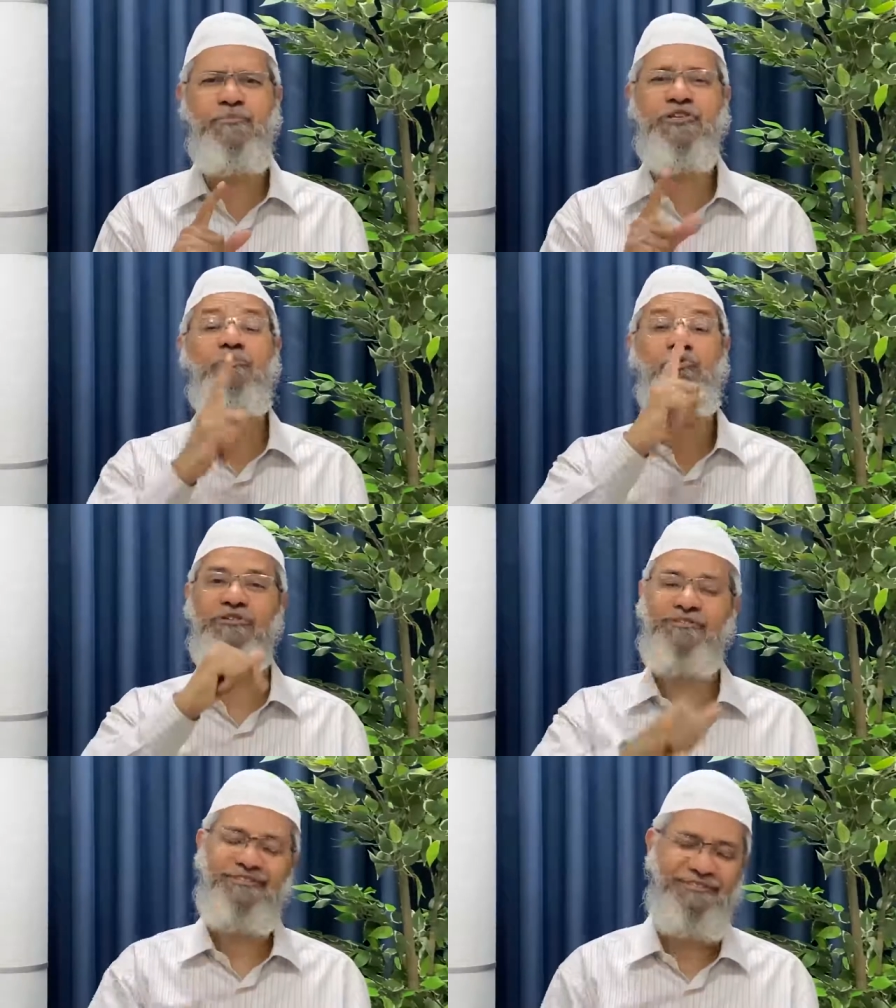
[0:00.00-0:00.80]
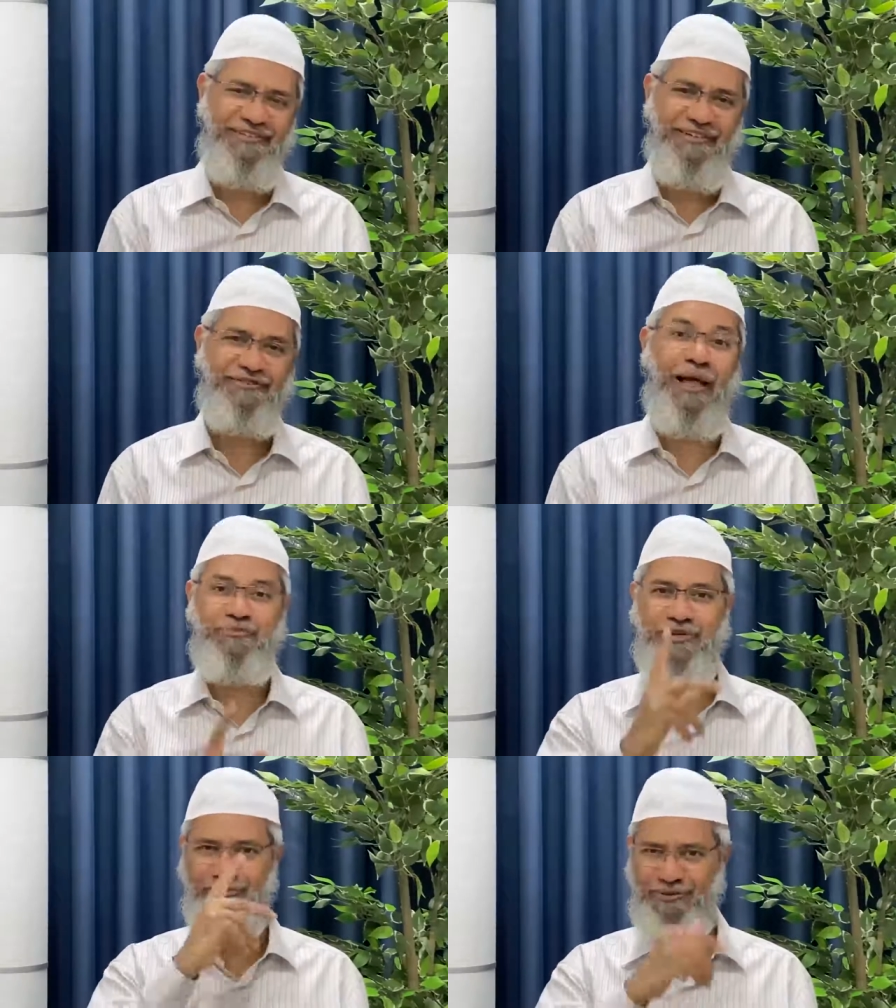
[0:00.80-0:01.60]
Shamoun. Sam
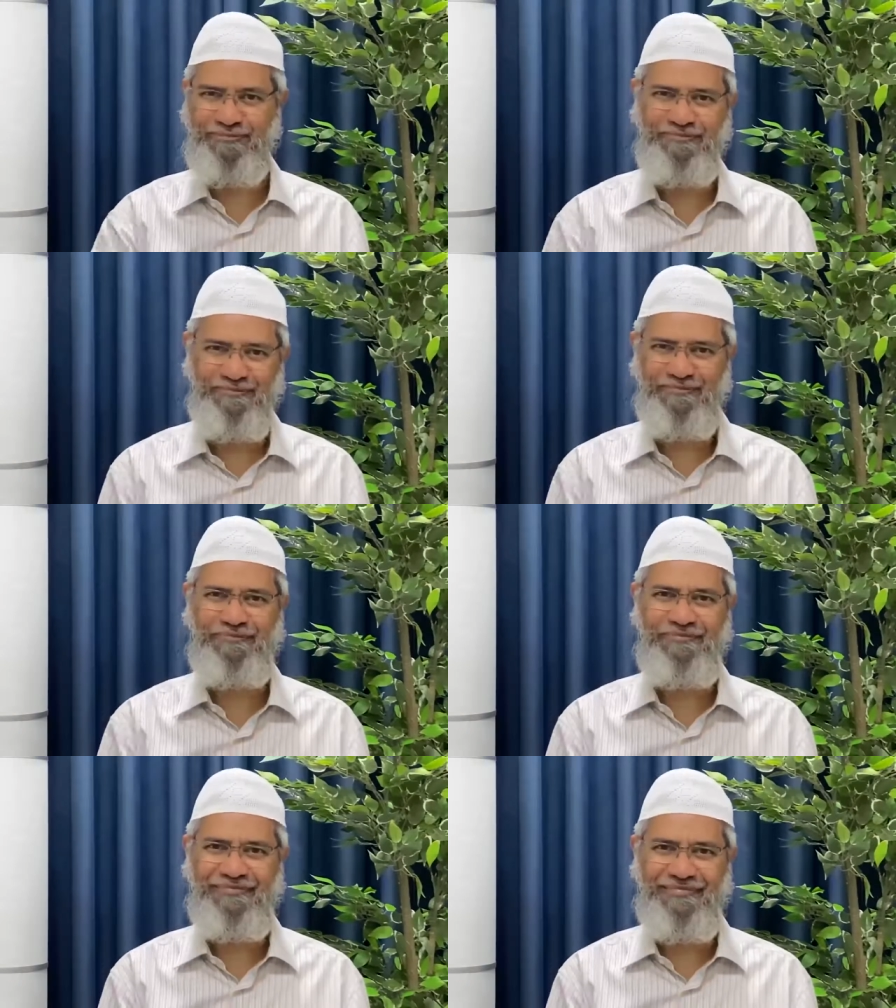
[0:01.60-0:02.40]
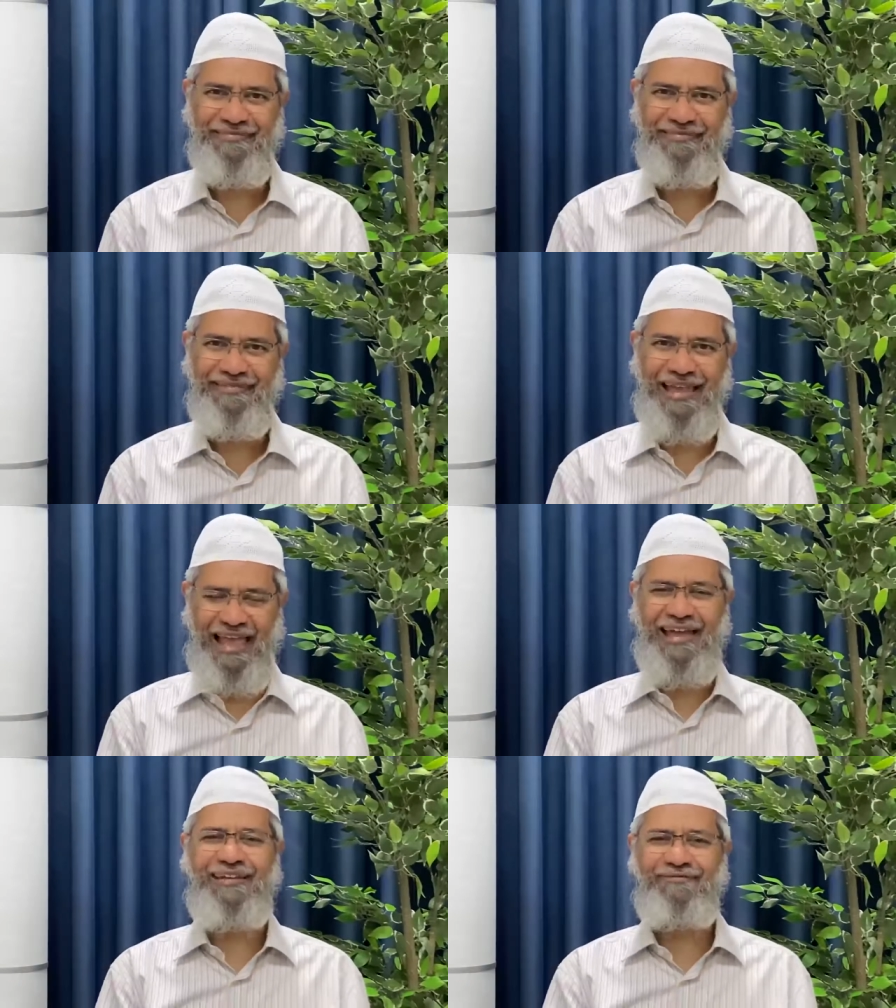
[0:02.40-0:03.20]
Shamoun.
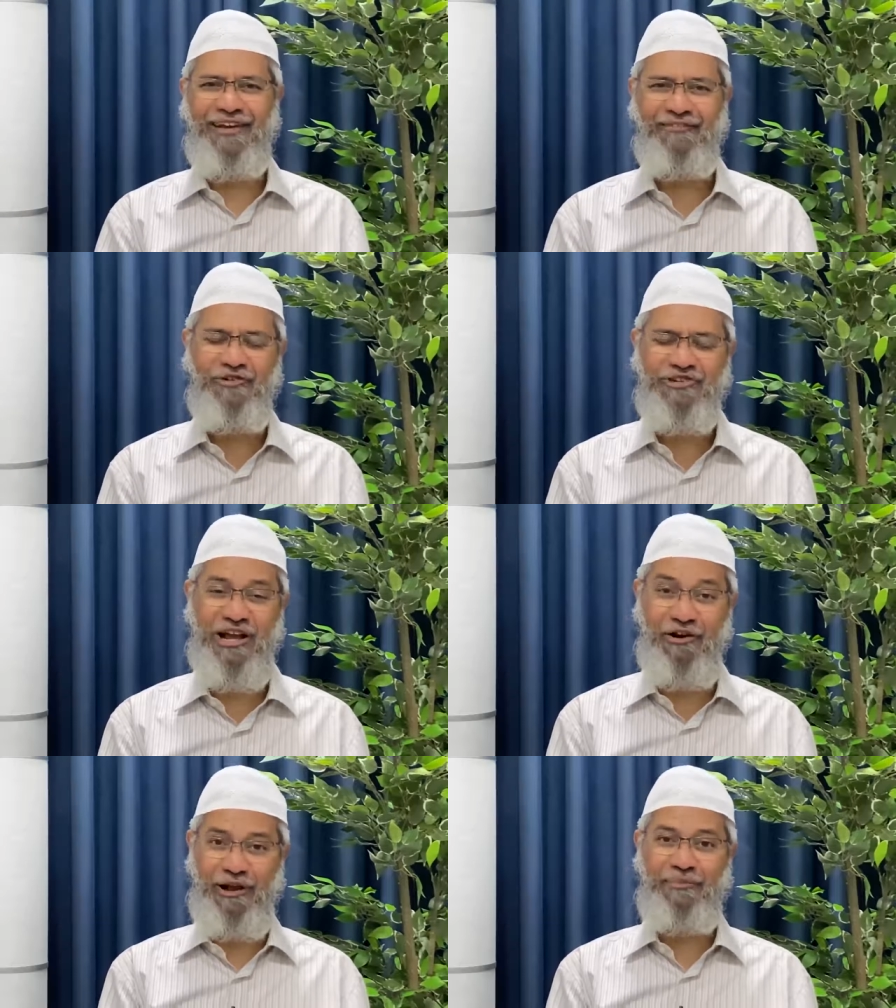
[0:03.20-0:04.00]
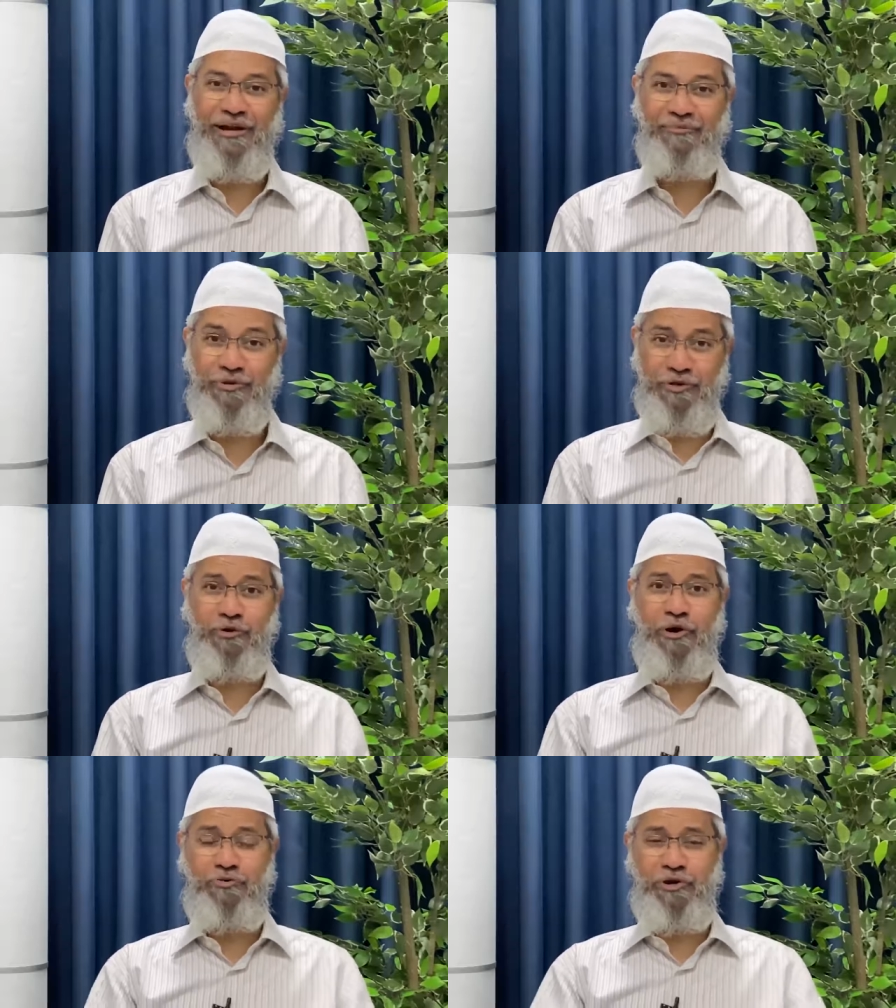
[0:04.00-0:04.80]
And when I went to Chicago, I met him. He said,
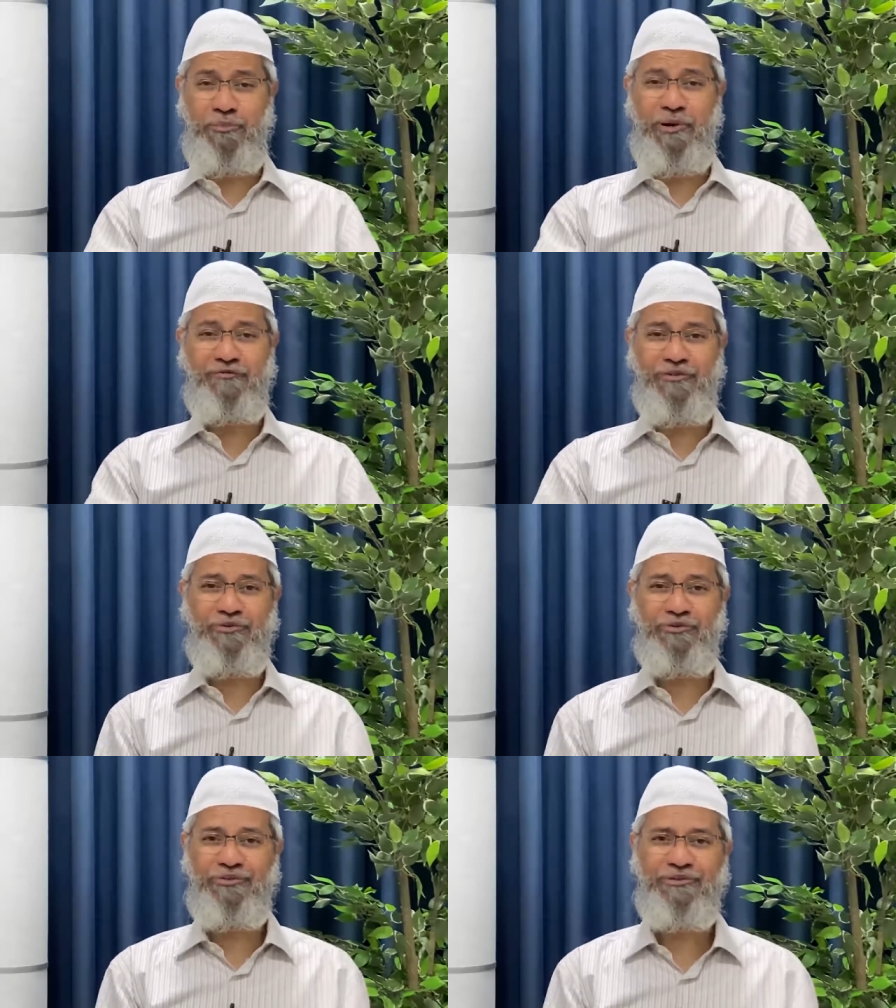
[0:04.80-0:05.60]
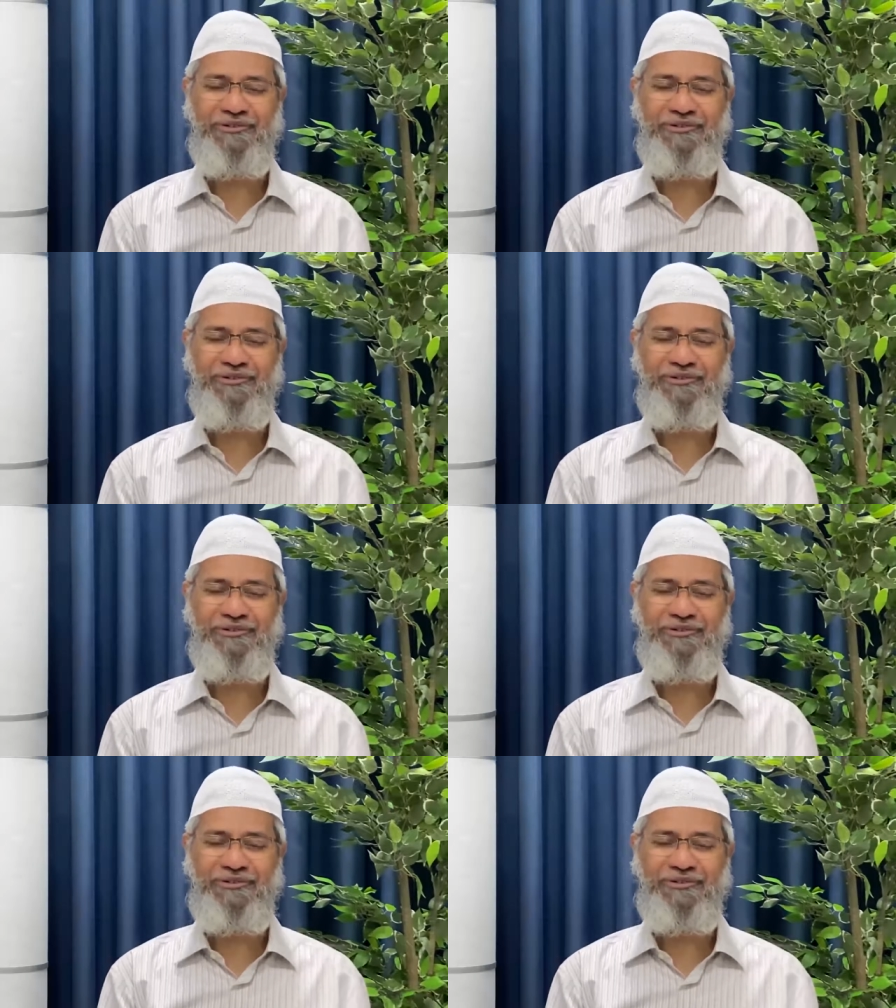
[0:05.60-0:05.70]
Oh, I want to debate with you.